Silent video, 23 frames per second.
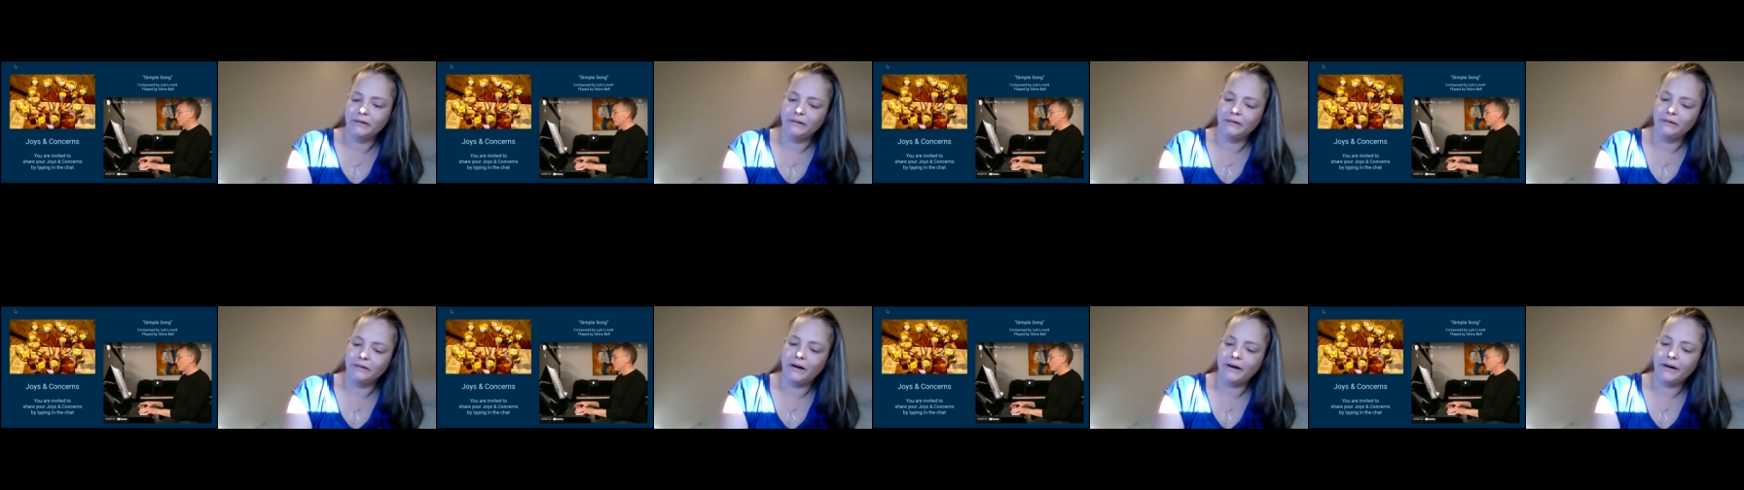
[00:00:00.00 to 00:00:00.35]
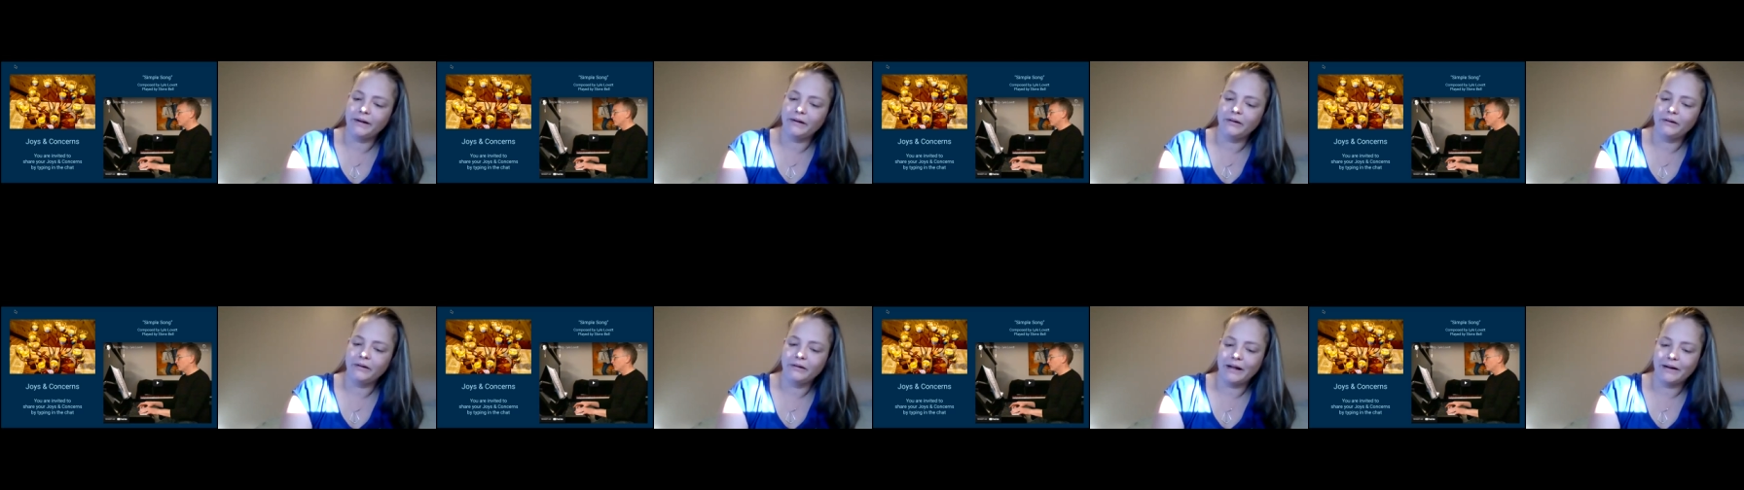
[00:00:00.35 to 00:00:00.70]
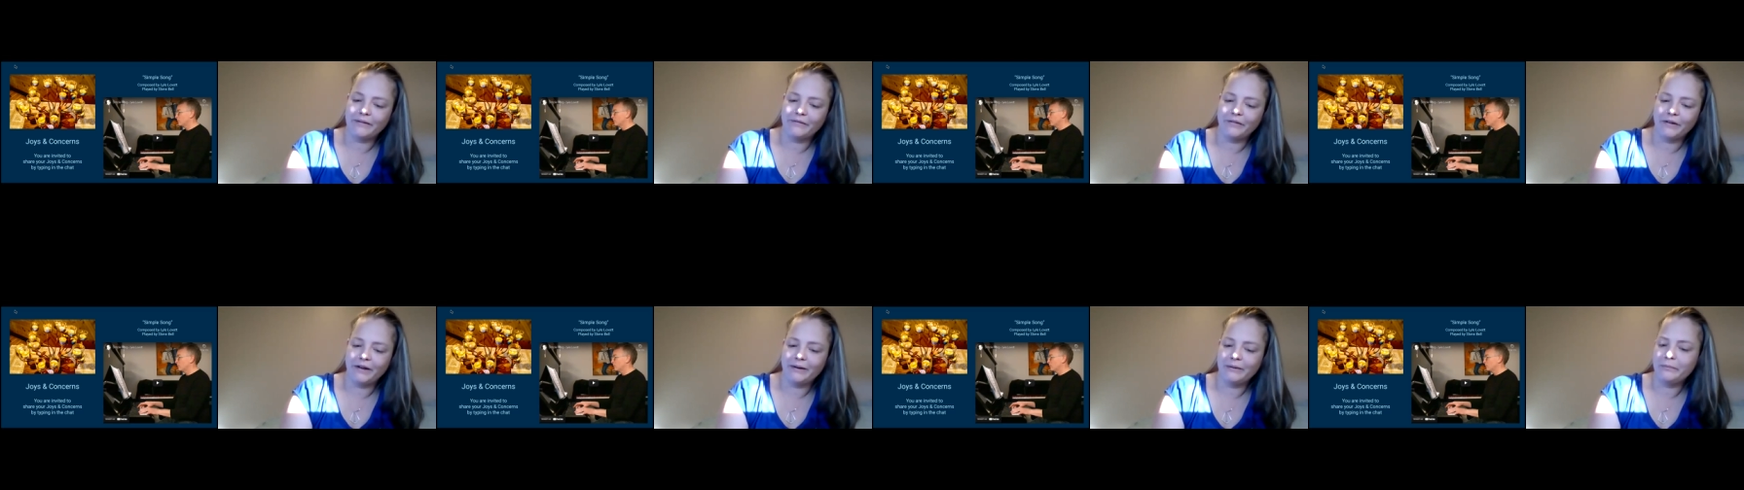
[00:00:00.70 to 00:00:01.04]
Lyle
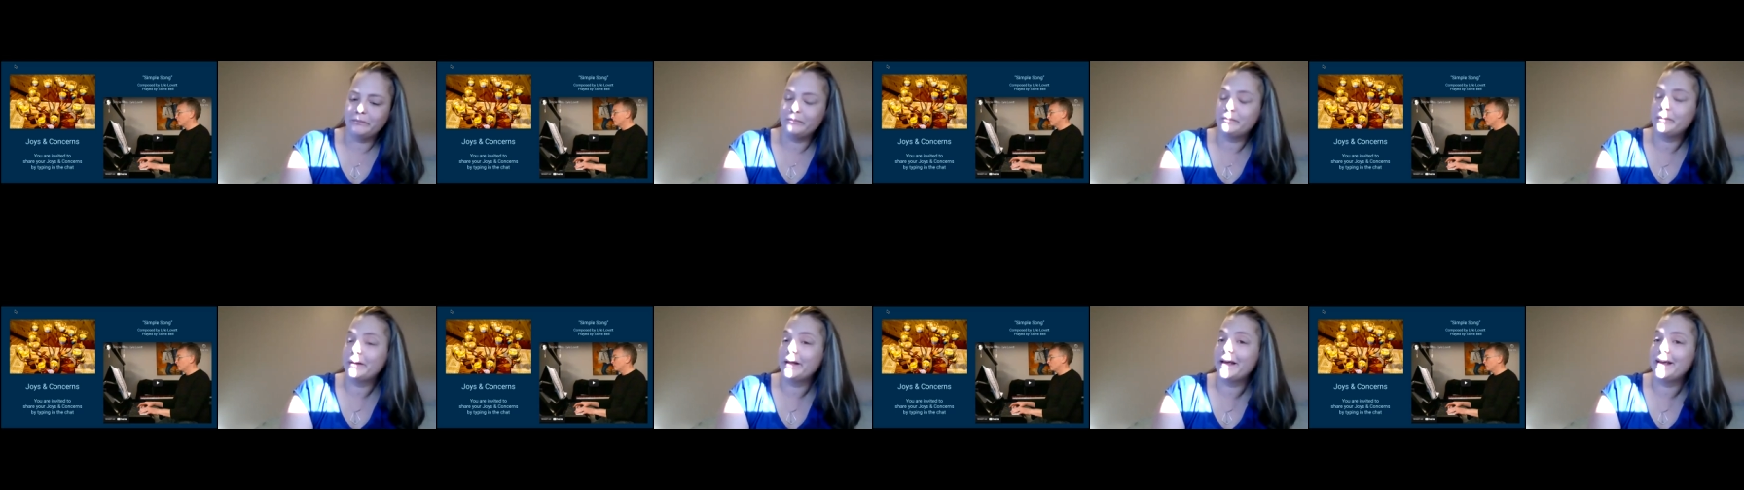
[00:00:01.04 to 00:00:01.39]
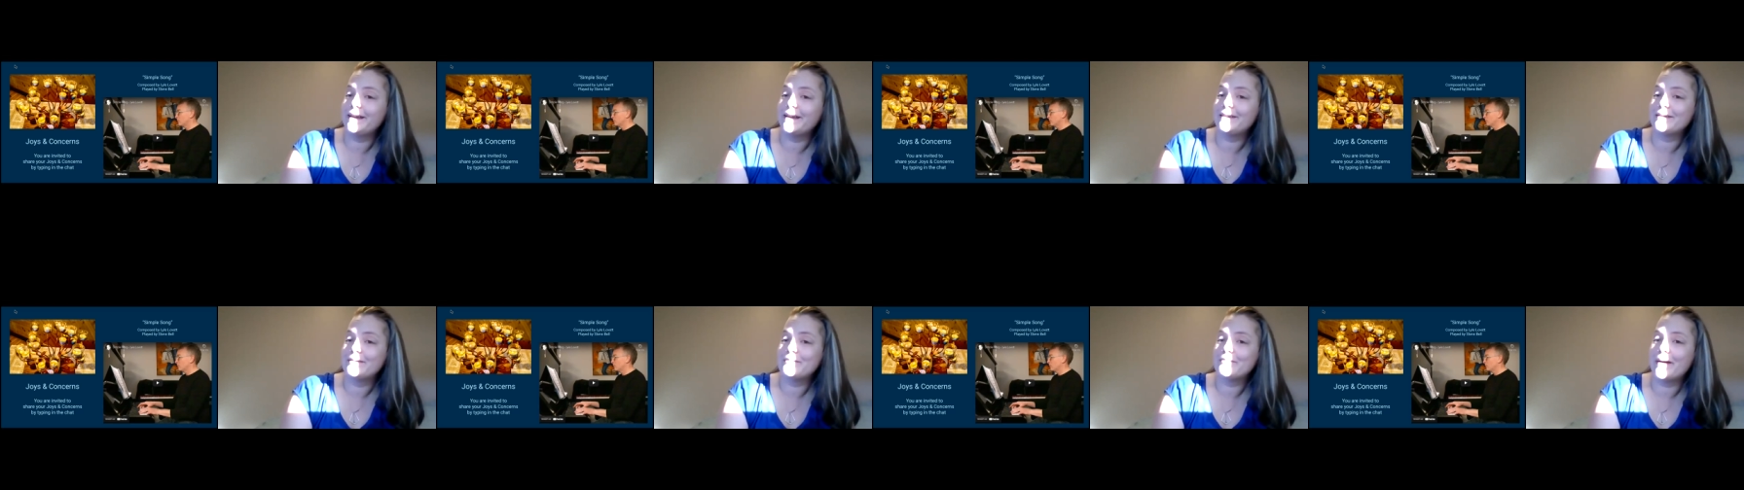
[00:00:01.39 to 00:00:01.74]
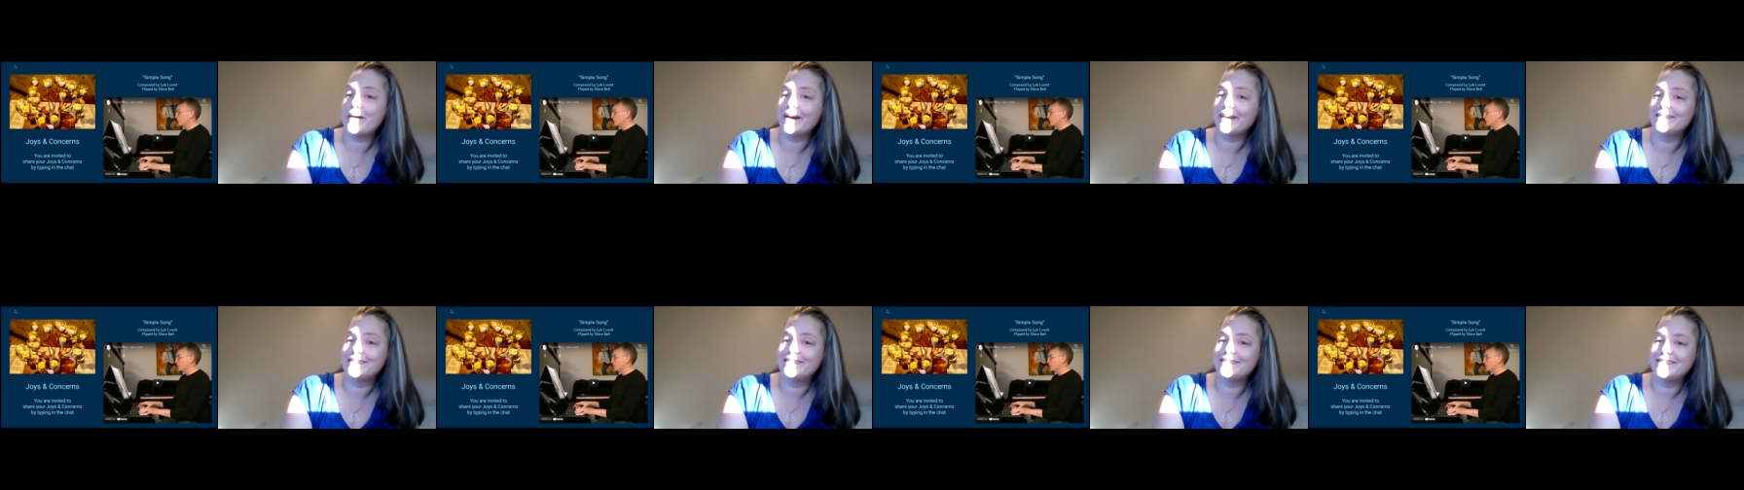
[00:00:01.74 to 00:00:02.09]
Lovett, played
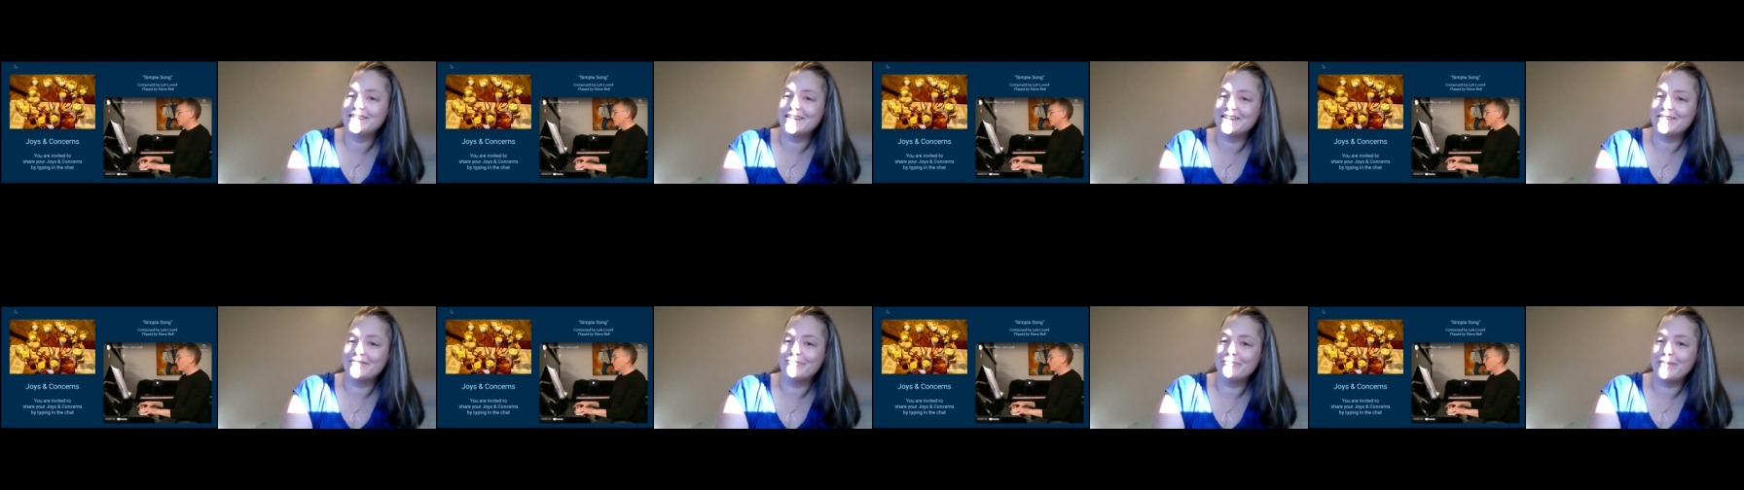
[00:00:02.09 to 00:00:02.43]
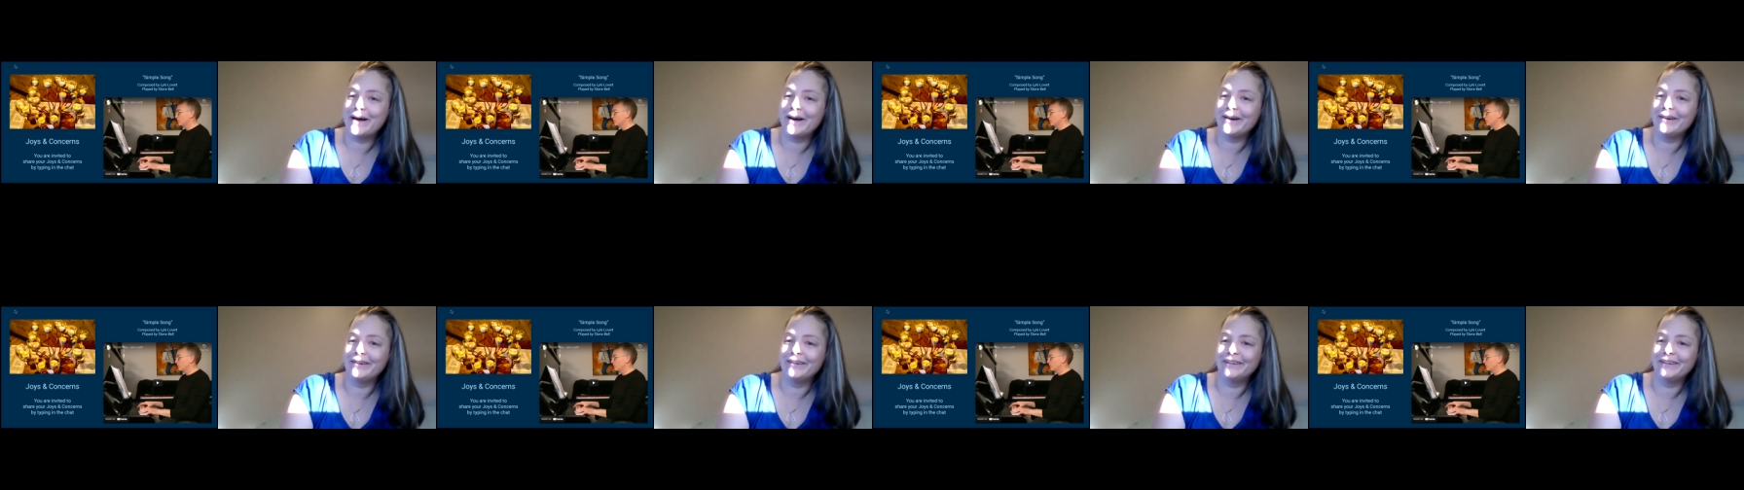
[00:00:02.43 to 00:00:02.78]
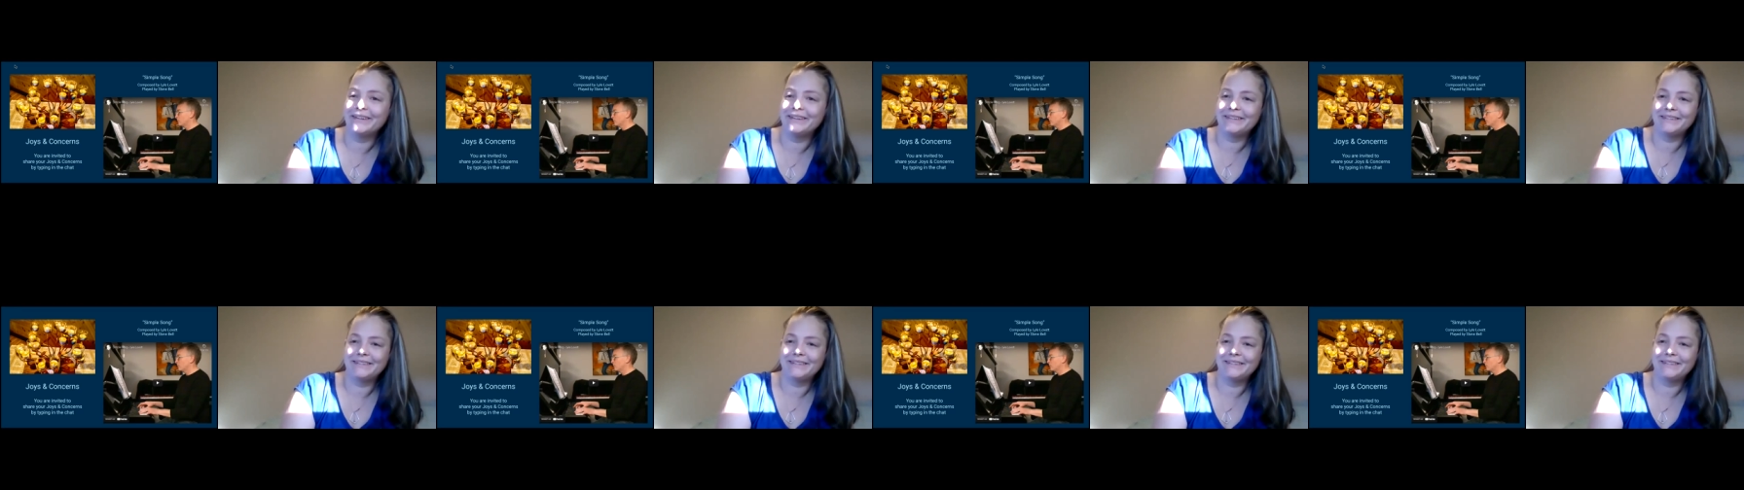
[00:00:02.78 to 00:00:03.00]
by Steve Bell.